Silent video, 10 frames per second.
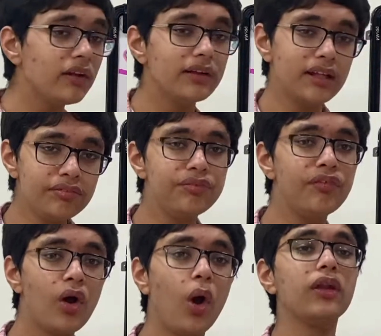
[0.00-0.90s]
live
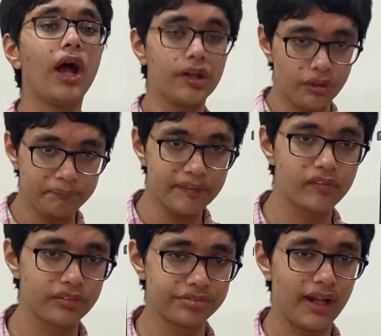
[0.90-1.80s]
on larger
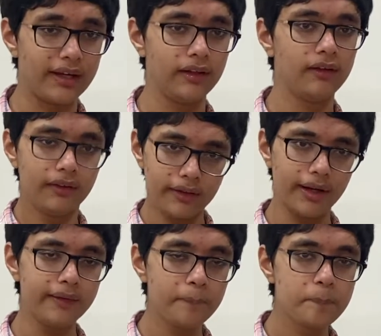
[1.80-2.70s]
pieces of land,
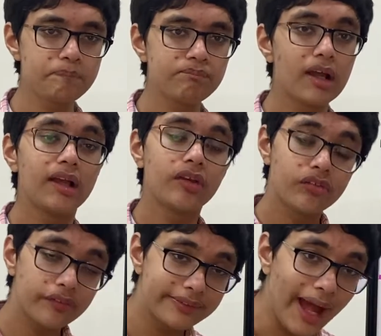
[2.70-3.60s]
right?
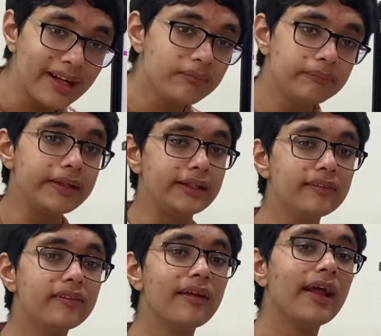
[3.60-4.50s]
So that
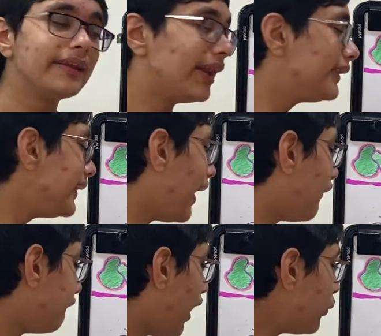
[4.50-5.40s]
means that the
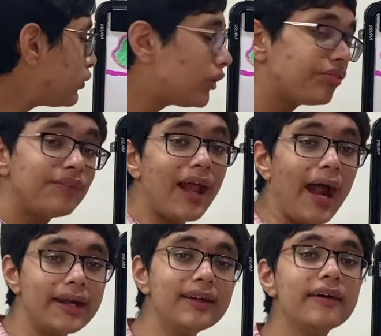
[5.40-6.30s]
amount of
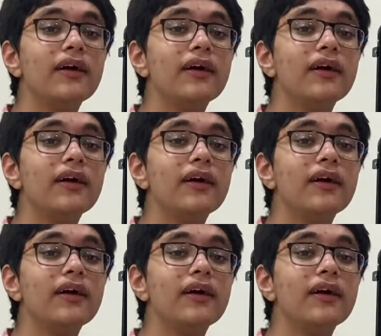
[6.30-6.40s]
land